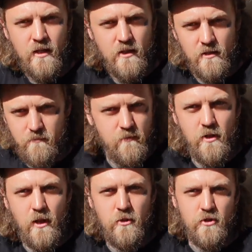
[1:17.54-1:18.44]
Because,
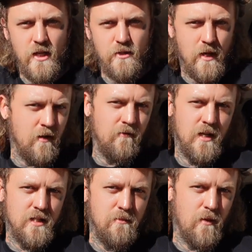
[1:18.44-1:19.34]
you know, Bush Rats, we ain't
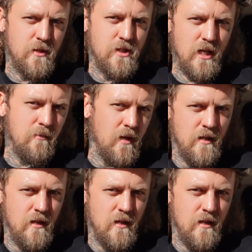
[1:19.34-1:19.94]
fancy but we're cheap.